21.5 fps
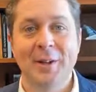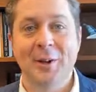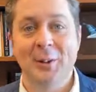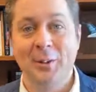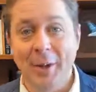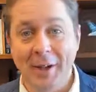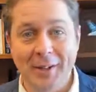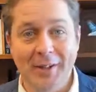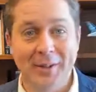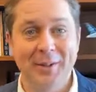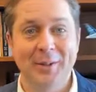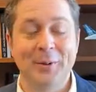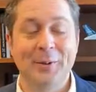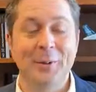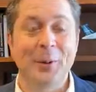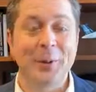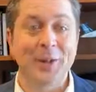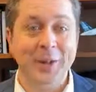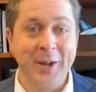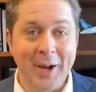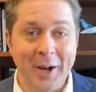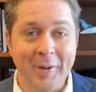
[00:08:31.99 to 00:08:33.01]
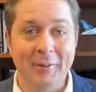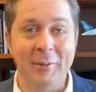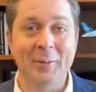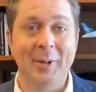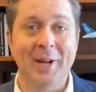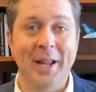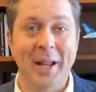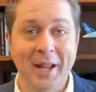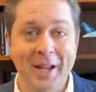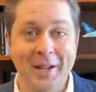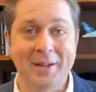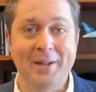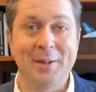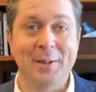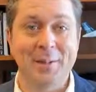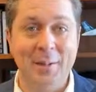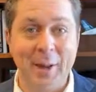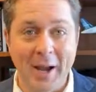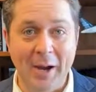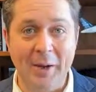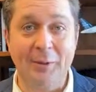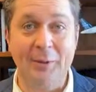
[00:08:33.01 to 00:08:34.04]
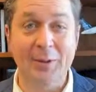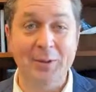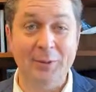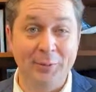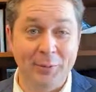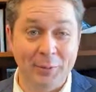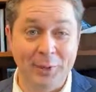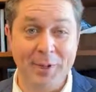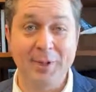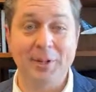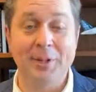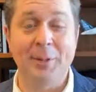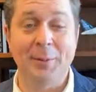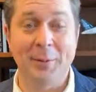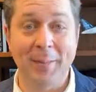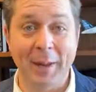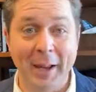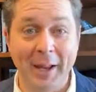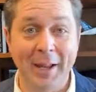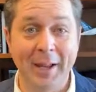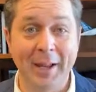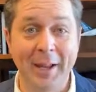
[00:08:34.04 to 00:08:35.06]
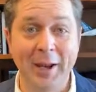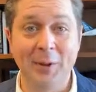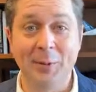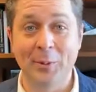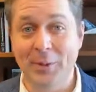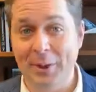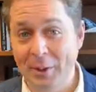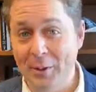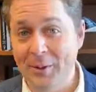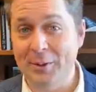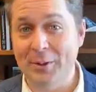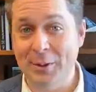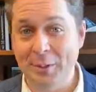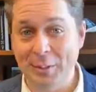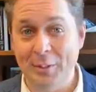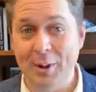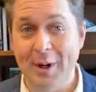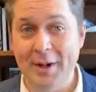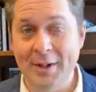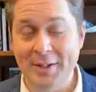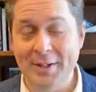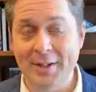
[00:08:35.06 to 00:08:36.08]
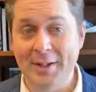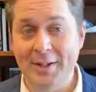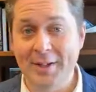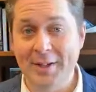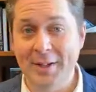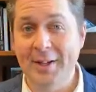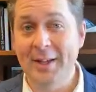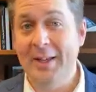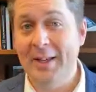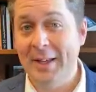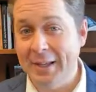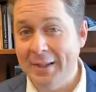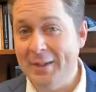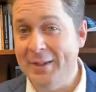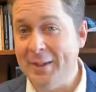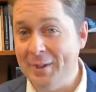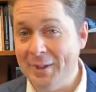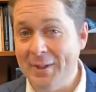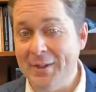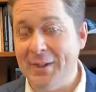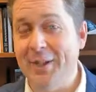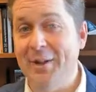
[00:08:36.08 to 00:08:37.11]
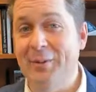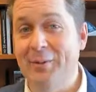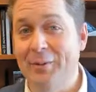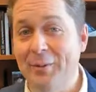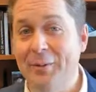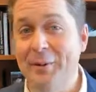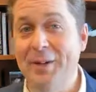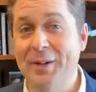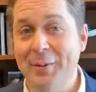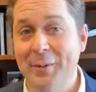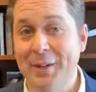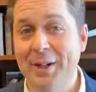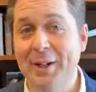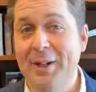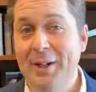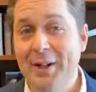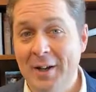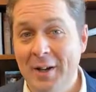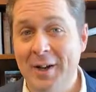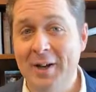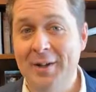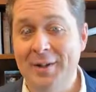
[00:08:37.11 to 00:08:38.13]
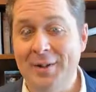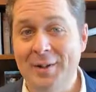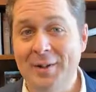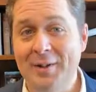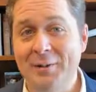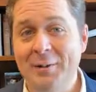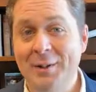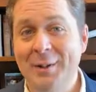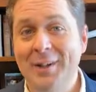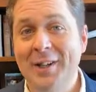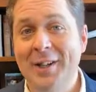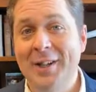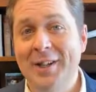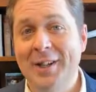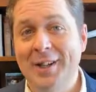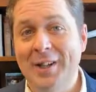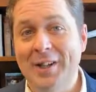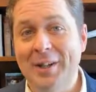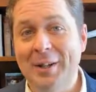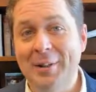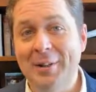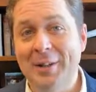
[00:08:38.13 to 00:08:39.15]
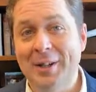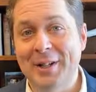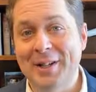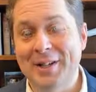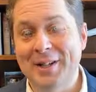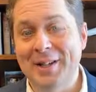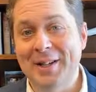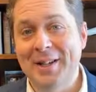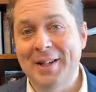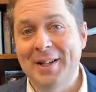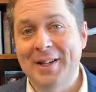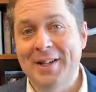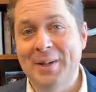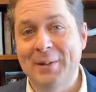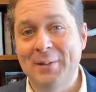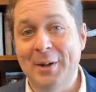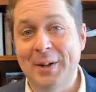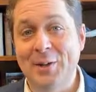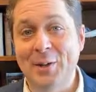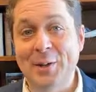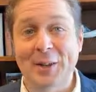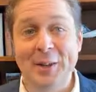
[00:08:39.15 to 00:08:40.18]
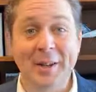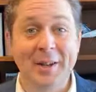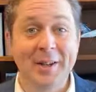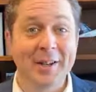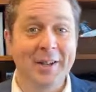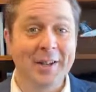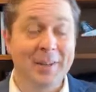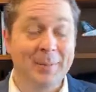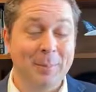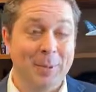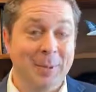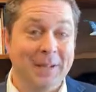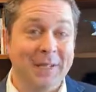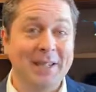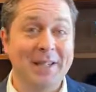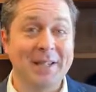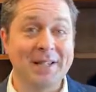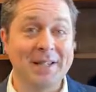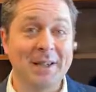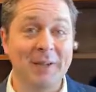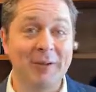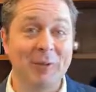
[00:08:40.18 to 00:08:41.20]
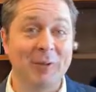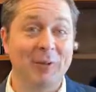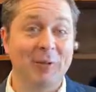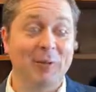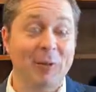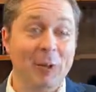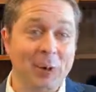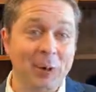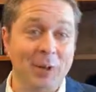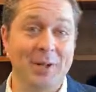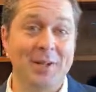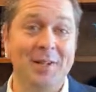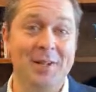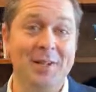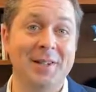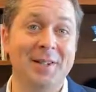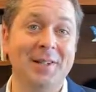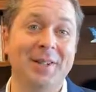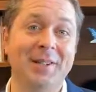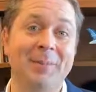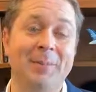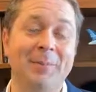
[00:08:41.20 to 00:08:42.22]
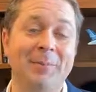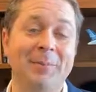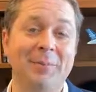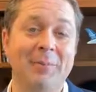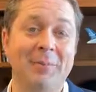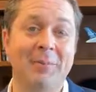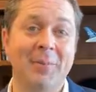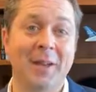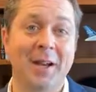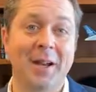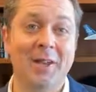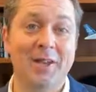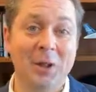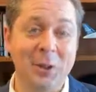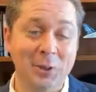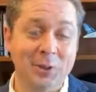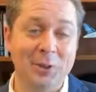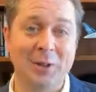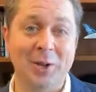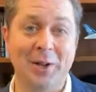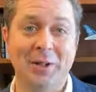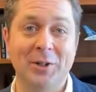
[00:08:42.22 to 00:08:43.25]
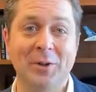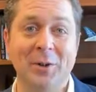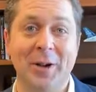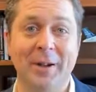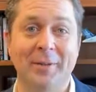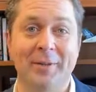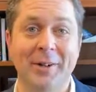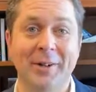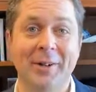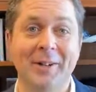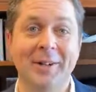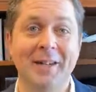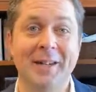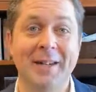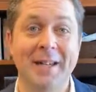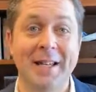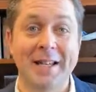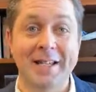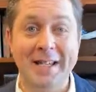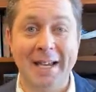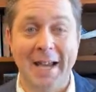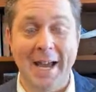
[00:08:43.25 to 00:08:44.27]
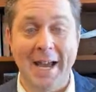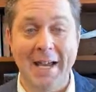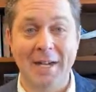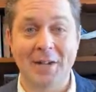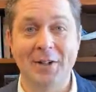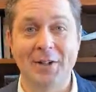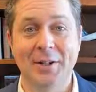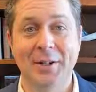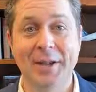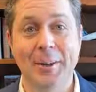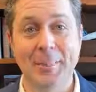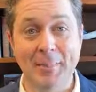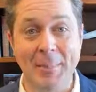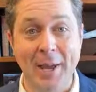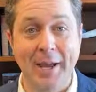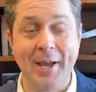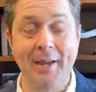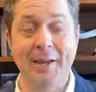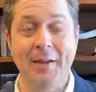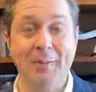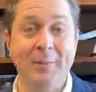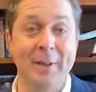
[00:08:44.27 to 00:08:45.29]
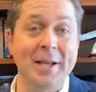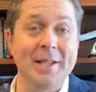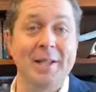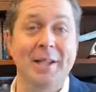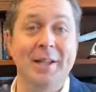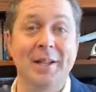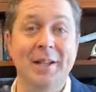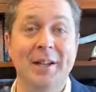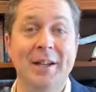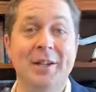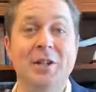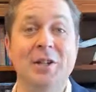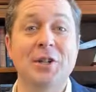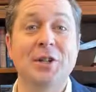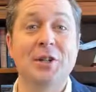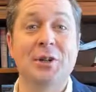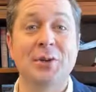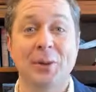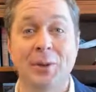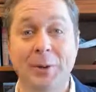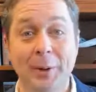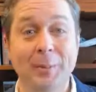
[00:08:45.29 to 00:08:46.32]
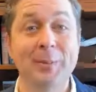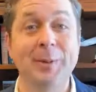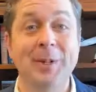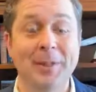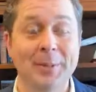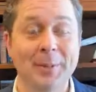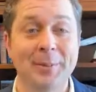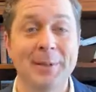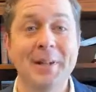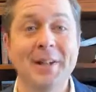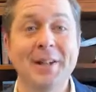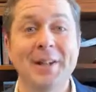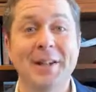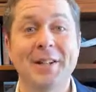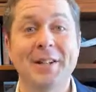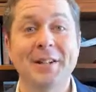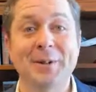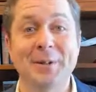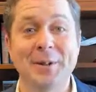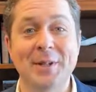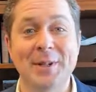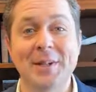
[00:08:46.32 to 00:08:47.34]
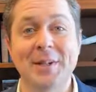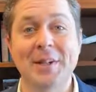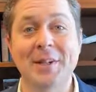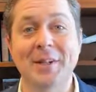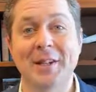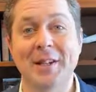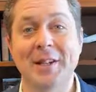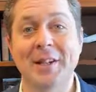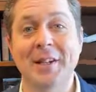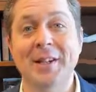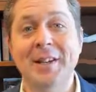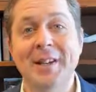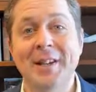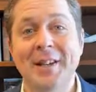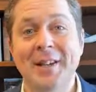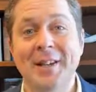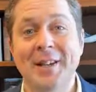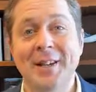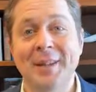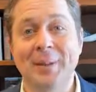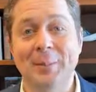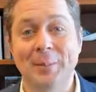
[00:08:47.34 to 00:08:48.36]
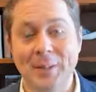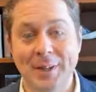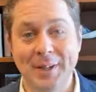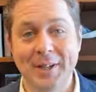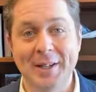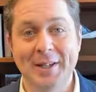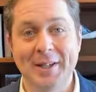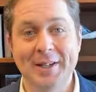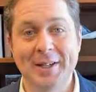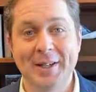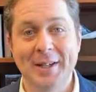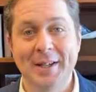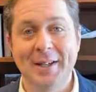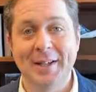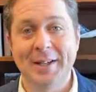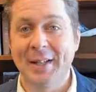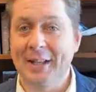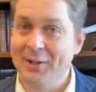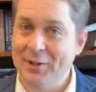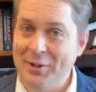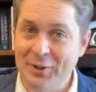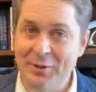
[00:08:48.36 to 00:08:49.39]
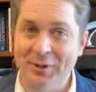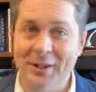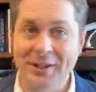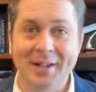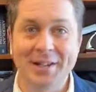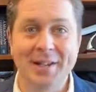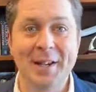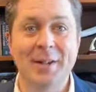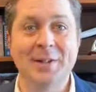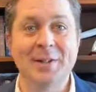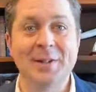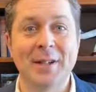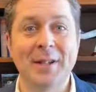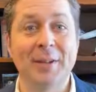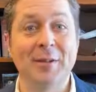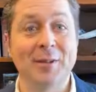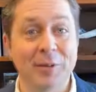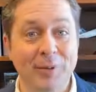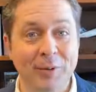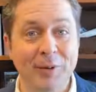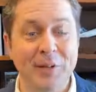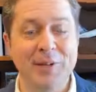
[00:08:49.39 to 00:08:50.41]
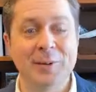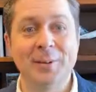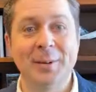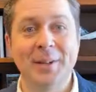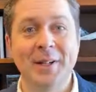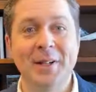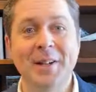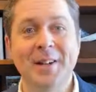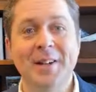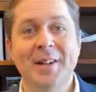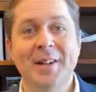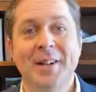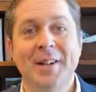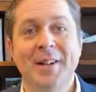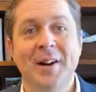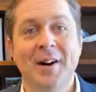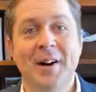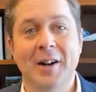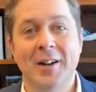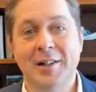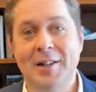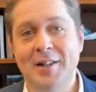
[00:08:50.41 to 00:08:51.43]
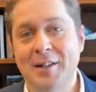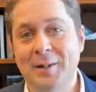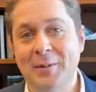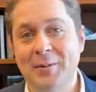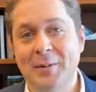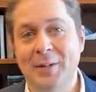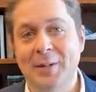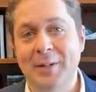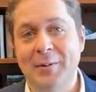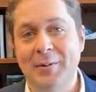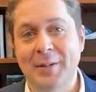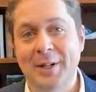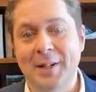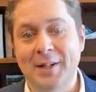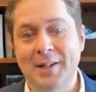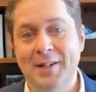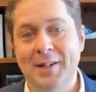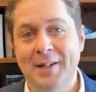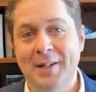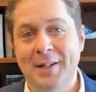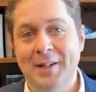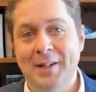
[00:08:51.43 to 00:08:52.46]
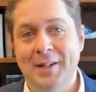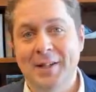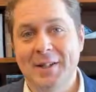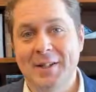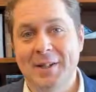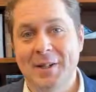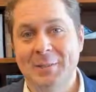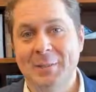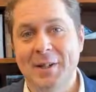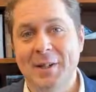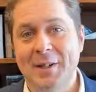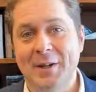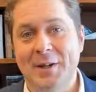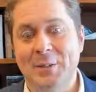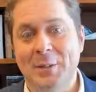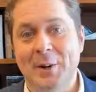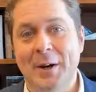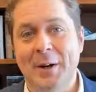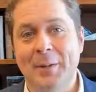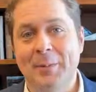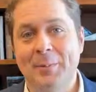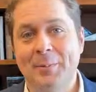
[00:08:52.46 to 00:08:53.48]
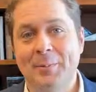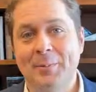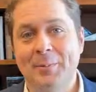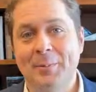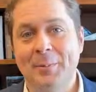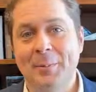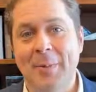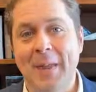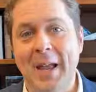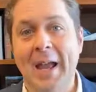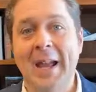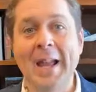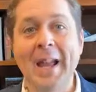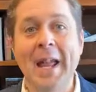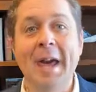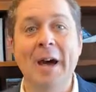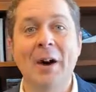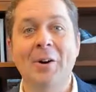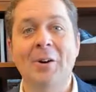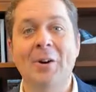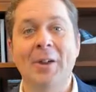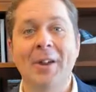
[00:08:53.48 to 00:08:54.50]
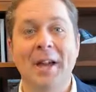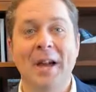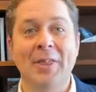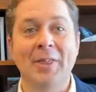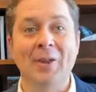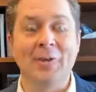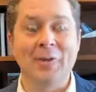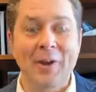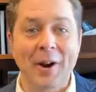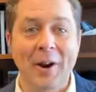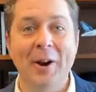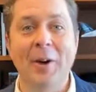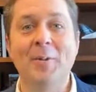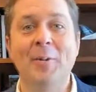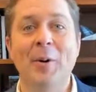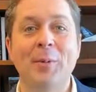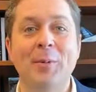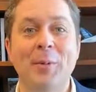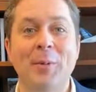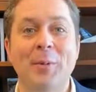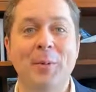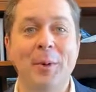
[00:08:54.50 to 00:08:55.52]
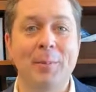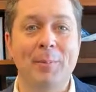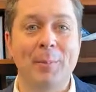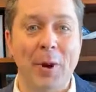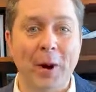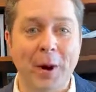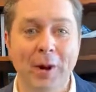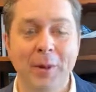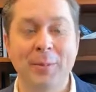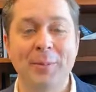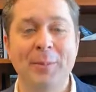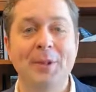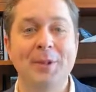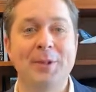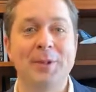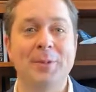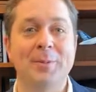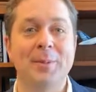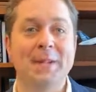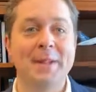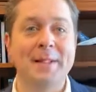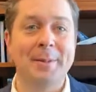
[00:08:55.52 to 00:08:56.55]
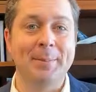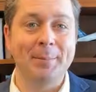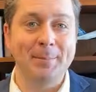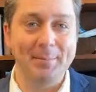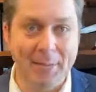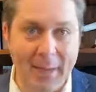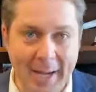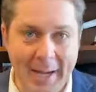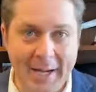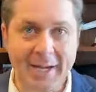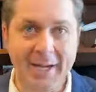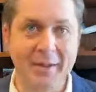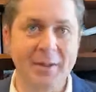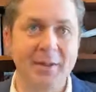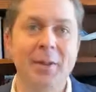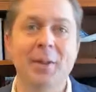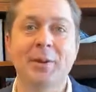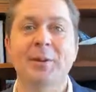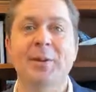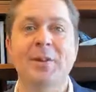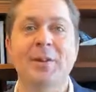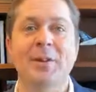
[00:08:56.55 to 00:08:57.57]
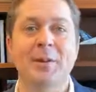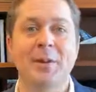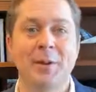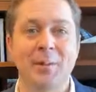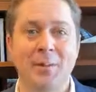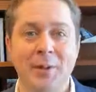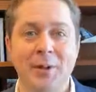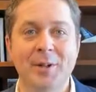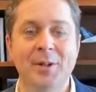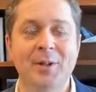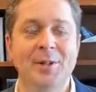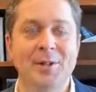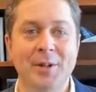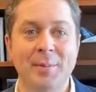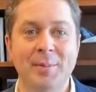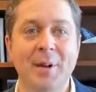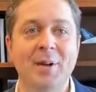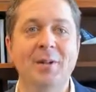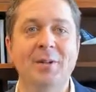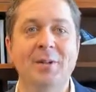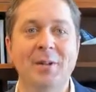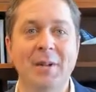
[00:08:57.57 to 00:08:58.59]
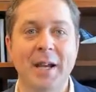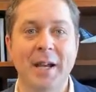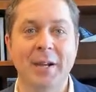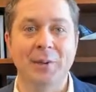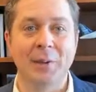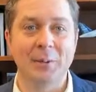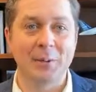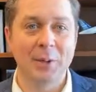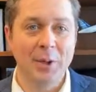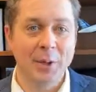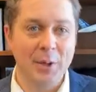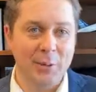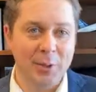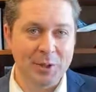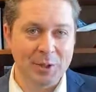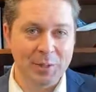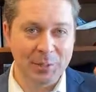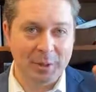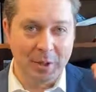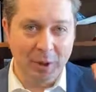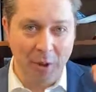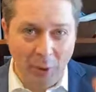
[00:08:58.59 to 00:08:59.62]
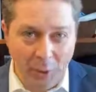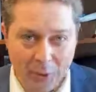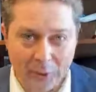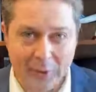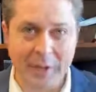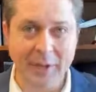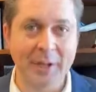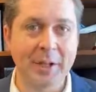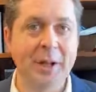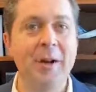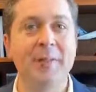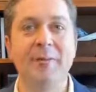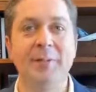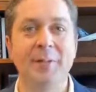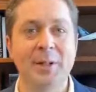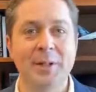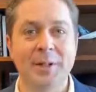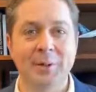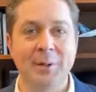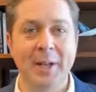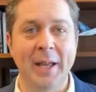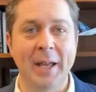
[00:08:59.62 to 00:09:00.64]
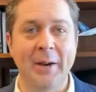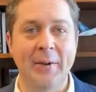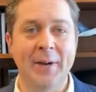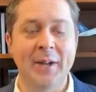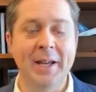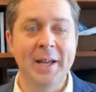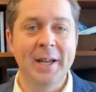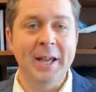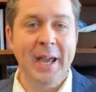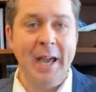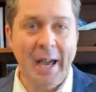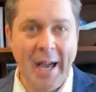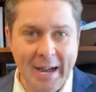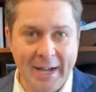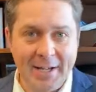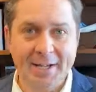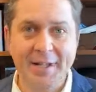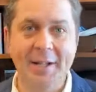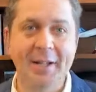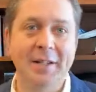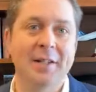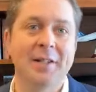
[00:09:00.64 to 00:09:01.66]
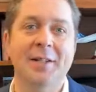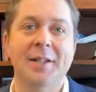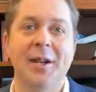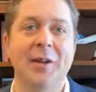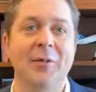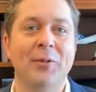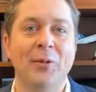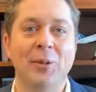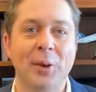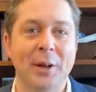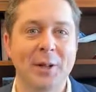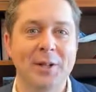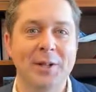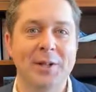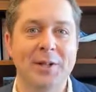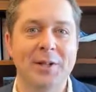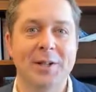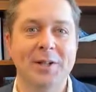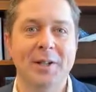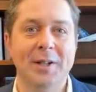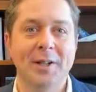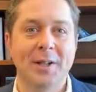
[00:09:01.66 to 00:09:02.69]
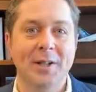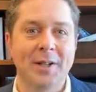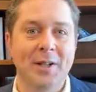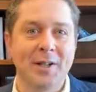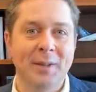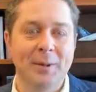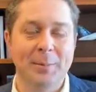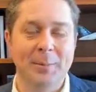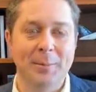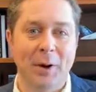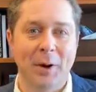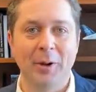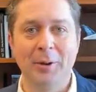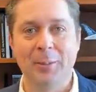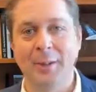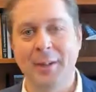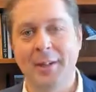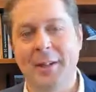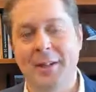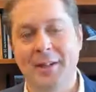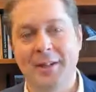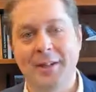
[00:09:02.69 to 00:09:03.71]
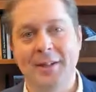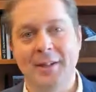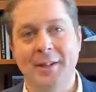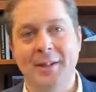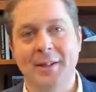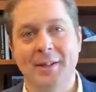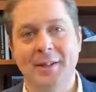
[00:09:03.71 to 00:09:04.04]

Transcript: Well, when the government has the power to freeze your bank account without due process, that sounds like an infringement on civil liberties to me. When the police can force a tow truck driver into action, compel him, basically conscript him into assisting the police, that certainly sounds like an infringement on civil liberties to me as well. And now, at the very moment when Parliament should be debating the use of the Emergency Measures Act, we should be holding the government to account, asking the tough questions, Parliament gets